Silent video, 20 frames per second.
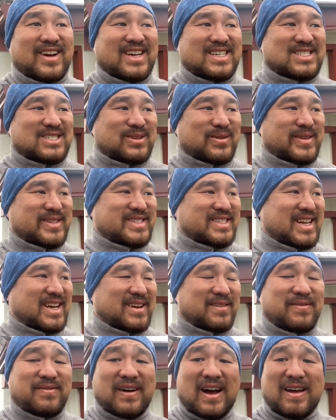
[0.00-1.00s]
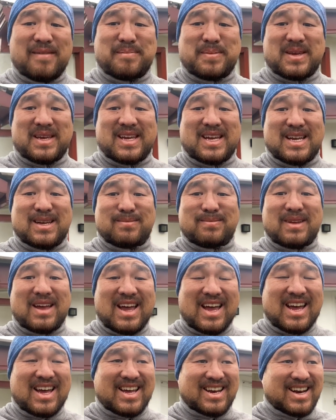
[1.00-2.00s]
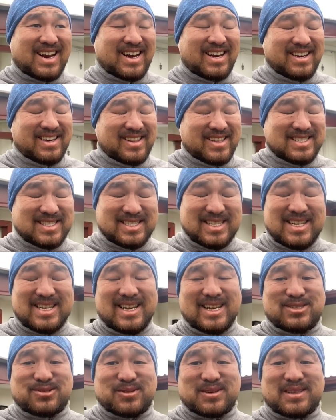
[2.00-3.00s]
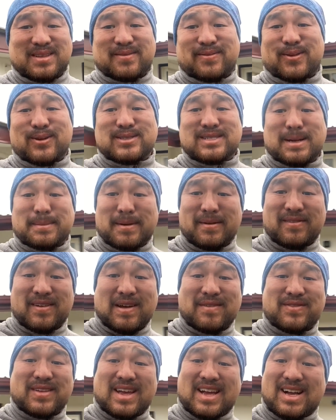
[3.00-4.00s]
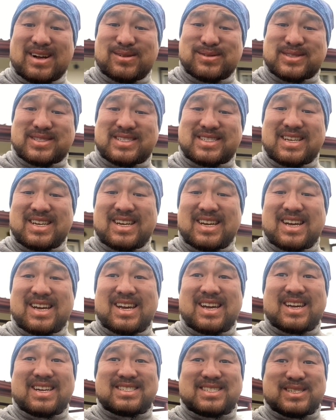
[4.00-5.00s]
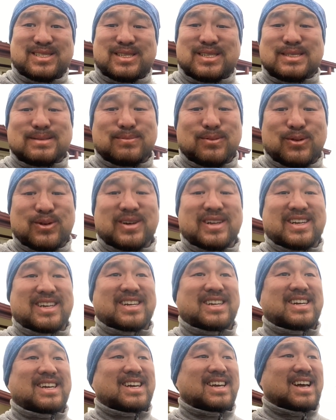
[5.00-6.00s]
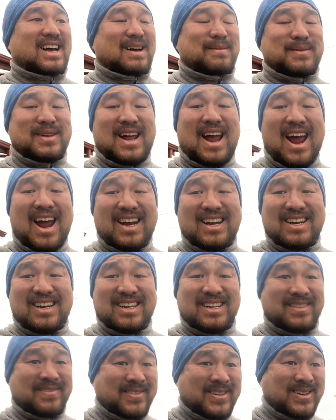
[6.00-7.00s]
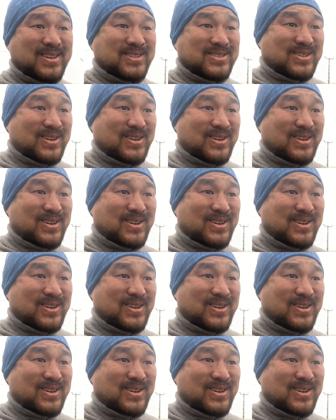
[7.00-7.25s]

So it's like 5 p.m. and this is literally the first time I've left the house since this morning. I've been editing videos